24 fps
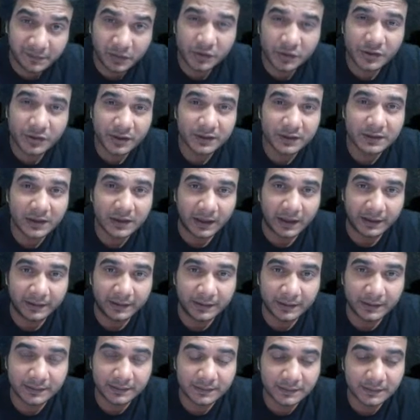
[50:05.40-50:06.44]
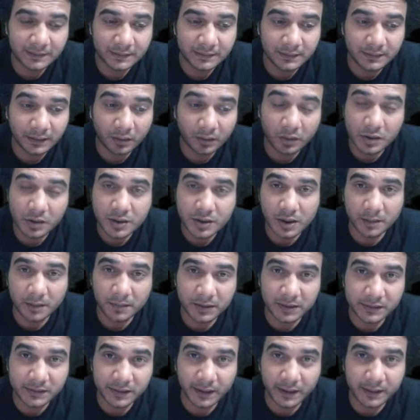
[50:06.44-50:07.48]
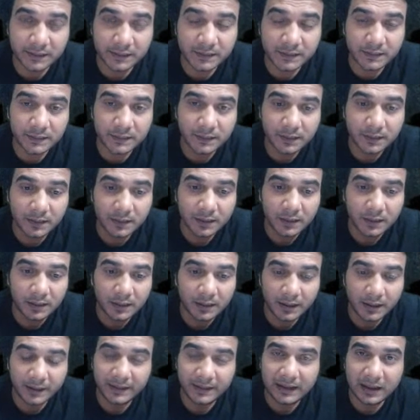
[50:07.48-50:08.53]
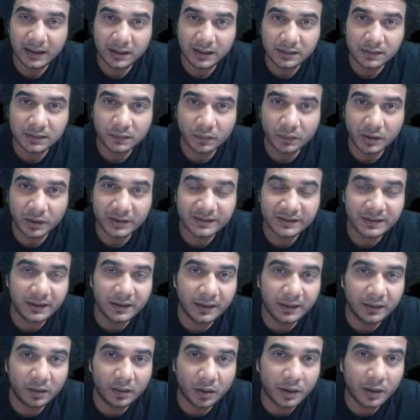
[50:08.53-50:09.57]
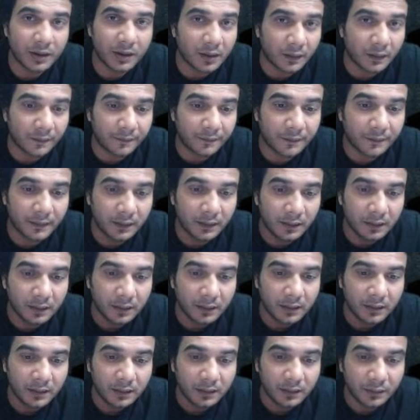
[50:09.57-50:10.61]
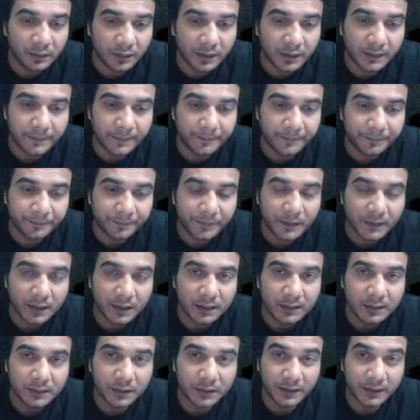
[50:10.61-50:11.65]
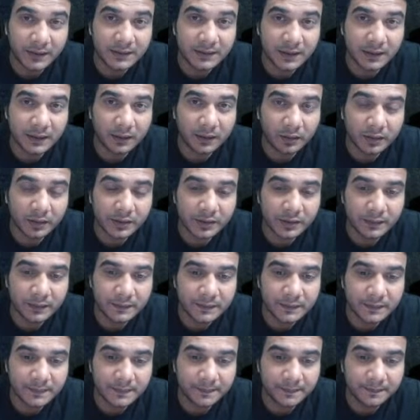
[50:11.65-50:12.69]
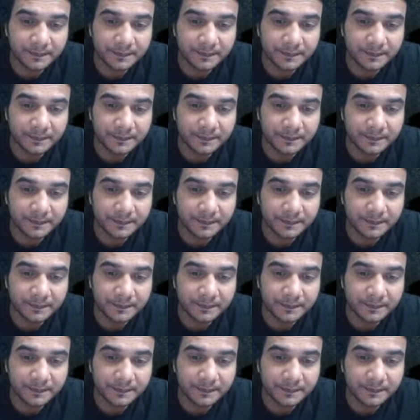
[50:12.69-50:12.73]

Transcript: questions like this, the question number 6, and they ask what is the order of, okay? So these are the questions.